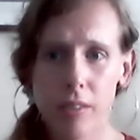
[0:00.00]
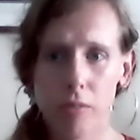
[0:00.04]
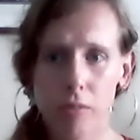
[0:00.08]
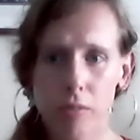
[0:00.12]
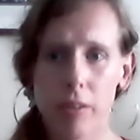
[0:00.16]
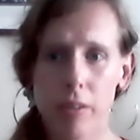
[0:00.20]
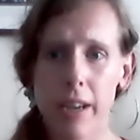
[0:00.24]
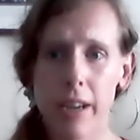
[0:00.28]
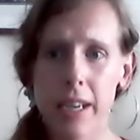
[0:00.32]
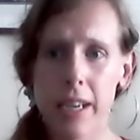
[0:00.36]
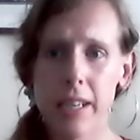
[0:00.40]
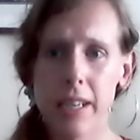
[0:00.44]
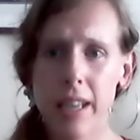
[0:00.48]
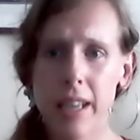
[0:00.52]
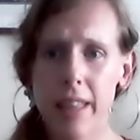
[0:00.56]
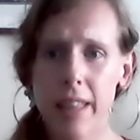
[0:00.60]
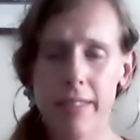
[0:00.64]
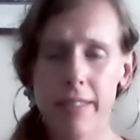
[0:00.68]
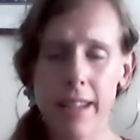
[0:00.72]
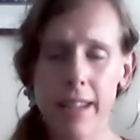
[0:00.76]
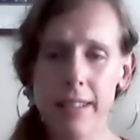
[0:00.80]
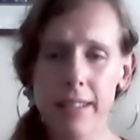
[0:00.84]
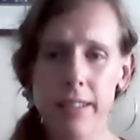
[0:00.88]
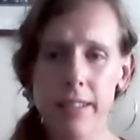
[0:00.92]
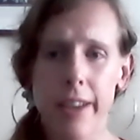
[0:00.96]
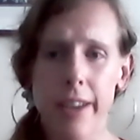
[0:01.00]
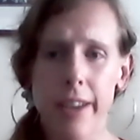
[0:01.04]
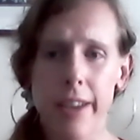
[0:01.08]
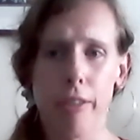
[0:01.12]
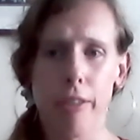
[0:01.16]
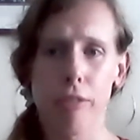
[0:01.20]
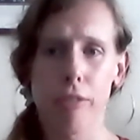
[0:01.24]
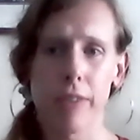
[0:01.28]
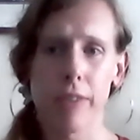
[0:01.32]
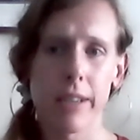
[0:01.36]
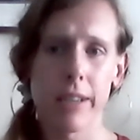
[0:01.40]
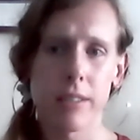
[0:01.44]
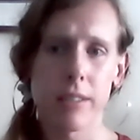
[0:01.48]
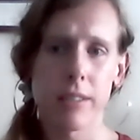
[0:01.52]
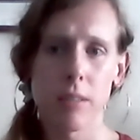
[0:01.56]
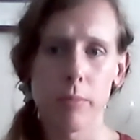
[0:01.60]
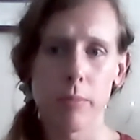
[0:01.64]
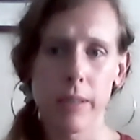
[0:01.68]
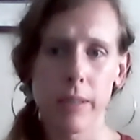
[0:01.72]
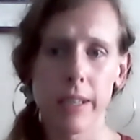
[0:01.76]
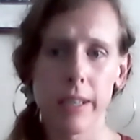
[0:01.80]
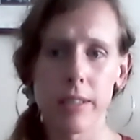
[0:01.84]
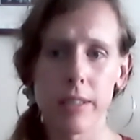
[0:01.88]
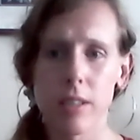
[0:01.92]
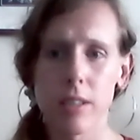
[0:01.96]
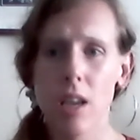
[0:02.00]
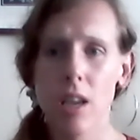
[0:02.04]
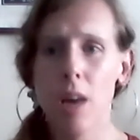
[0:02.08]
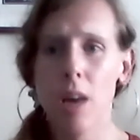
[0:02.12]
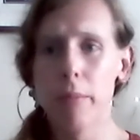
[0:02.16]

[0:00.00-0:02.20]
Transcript: right? That's not a threat to peace.